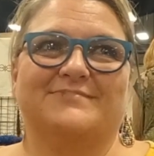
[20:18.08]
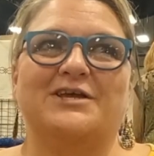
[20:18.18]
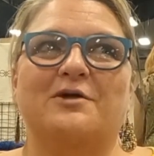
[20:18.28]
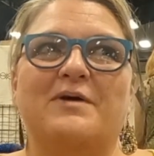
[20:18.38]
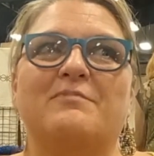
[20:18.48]

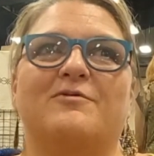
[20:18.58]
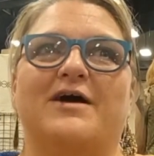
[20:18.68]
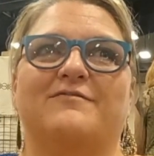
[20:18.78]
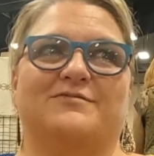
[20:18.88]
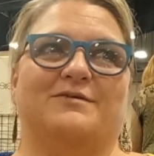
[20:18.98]
you know,
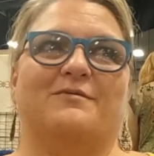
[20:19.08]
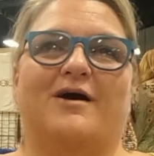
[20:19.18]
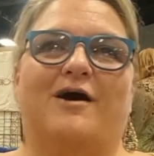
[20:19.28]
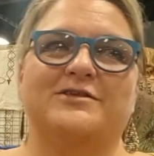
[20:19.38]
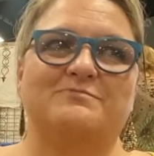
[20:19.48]

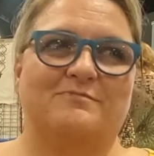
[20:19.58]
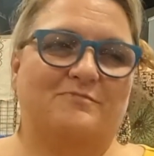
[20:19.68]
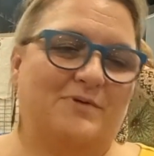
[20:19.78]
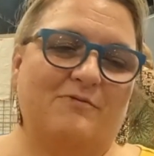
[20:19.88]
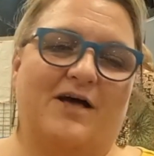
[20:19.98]
all these
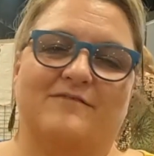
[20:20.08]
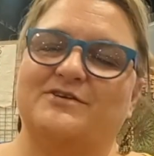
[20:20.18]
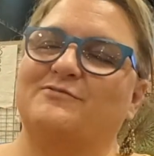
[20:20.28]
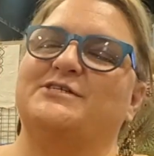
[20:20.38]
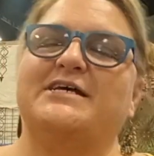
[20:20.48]
people have
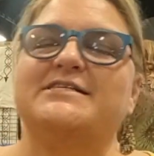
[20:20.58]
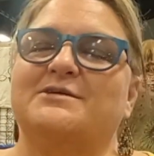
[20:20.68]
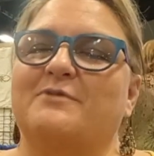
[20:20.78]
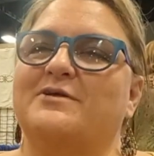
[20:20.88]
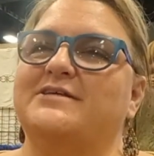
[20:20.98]
different
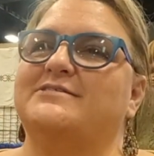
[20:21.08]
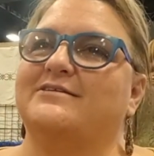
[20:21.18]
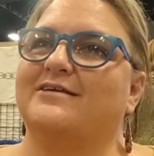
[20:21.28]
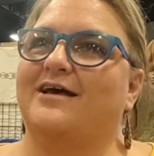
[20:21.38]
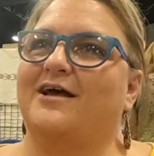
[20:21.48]
testimonies
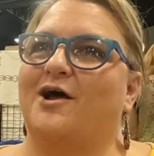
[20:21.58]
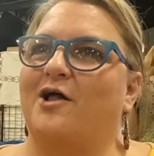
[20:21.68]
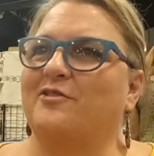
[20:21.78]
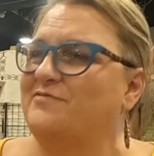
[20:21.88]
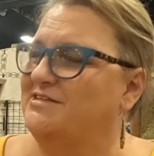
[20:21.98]
and
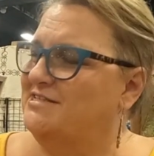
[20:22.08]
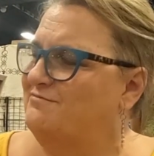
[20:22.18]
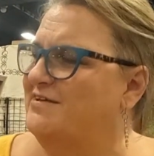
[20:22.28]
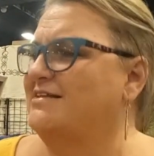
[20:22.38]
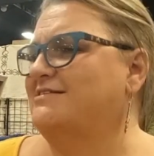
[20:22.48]
all of these
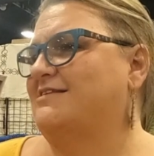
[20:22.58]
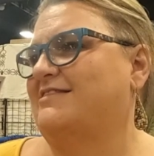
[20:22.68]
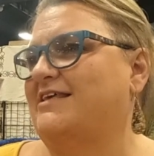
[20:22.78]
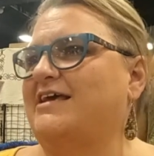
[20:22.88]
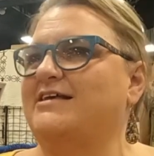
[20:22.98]
events and
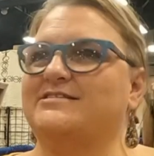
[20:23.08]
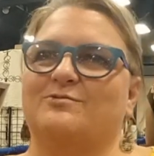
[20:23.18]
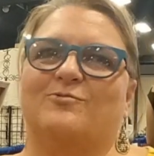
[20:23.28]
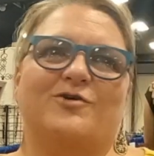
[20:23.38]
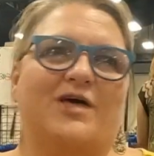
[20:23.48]
things
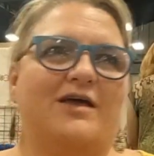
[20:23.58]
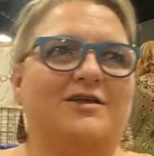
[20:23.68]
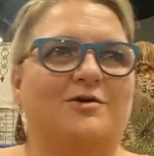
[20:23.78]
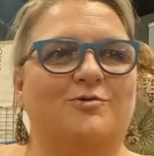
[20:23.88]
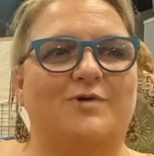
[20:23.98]
and where they,
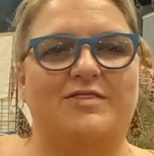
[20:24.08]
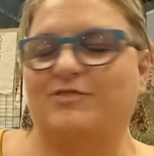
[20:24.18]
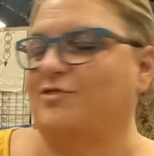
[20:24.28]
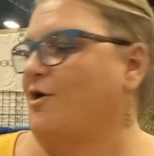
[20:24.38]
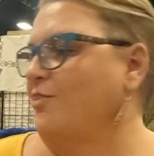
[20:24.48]
you know, the way they
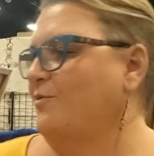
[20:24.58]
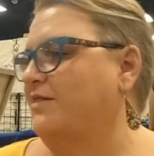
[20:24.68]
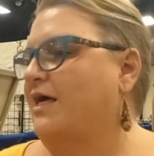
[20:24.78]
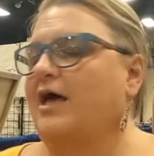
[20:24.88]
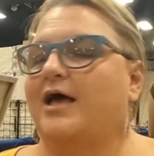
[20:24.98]
thought and the way
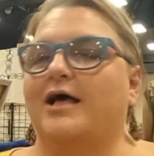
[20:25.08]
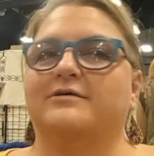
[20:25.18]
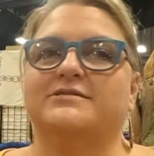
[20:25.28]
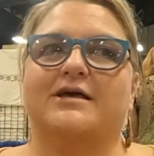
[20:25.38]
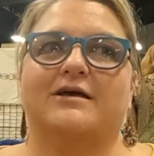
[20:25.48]
that...
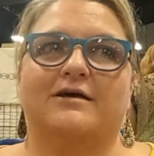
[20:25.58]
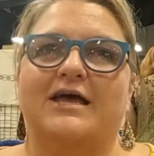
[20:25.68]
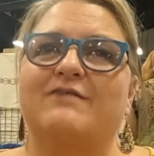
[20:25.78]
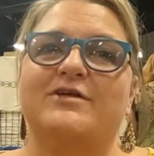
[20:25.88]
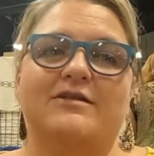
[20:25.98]
It's like,
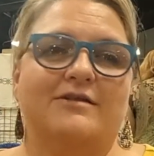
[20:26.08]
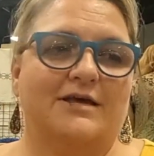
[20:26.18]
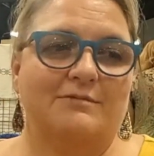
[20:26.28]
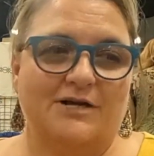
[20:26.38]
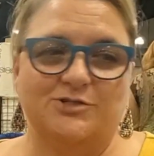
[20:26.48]
even
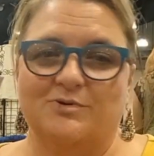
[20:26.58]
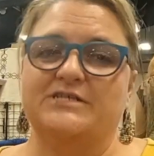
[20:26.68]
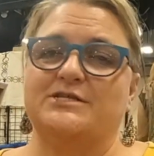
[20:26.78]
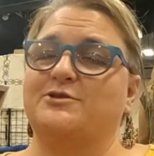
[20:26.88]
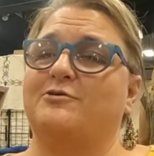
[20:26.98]
in my
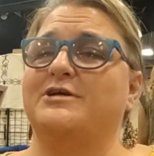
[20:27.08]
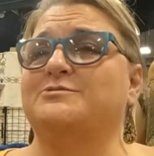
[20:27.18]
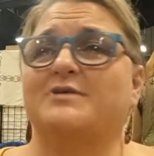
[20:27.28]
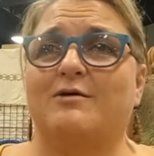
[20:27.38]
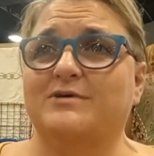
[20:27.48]
20s and
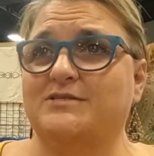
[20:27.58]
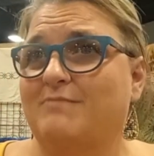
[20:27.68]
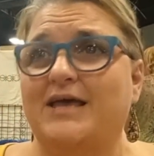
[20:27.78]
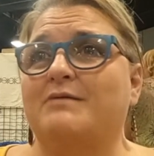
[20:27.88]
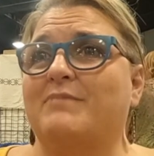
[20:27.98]
30s when I was
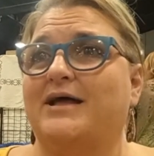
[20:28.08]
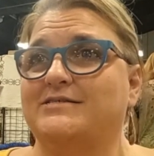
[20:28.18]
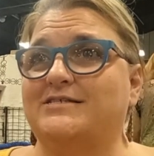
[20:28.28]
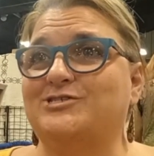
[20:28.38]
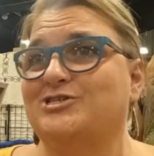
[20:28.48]
making bad
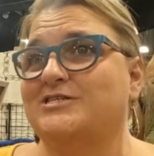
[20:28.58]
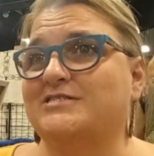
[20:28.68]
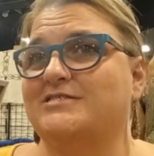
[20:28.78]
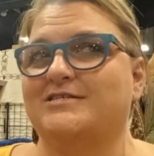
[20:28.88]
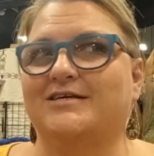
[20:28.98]

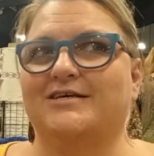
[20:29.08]
decisions,